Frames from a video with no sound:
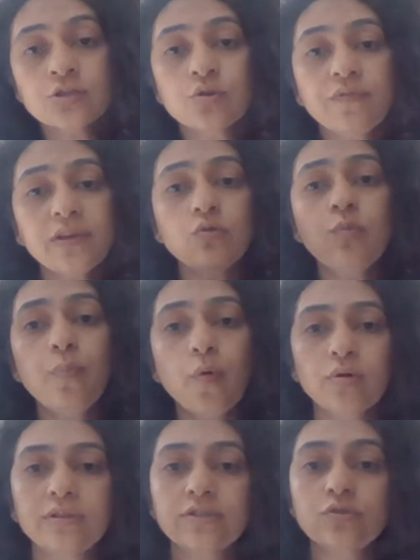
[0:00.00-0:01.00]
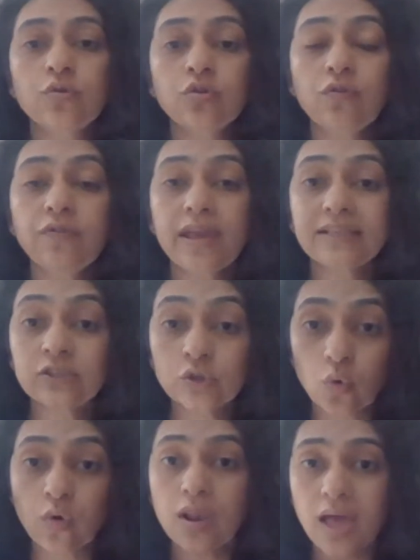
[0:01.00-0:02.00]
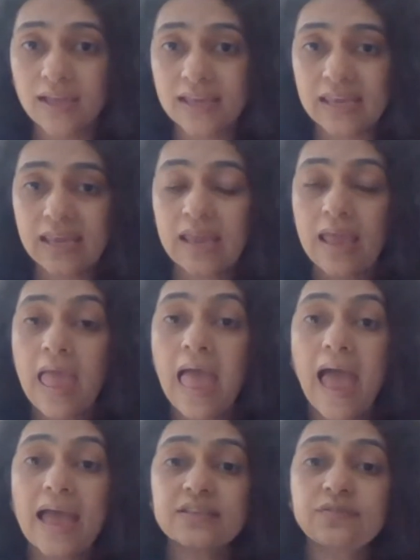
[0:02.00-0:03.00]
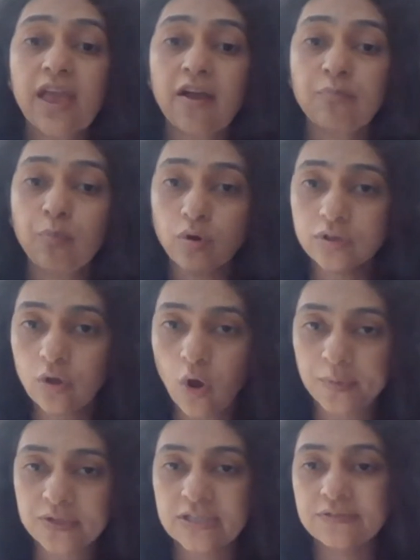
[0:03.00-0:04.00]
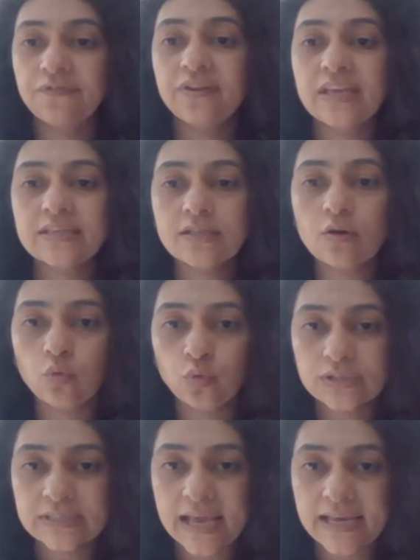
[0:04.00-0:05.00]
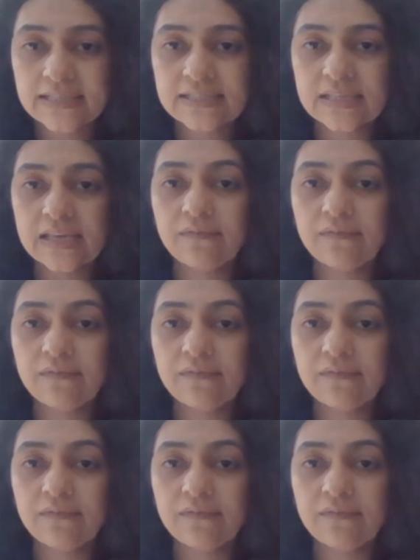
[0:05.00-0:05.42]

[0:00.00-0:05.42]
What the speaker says: So we do both. So we are so lucky as we have both the options. Freeze the oocytes.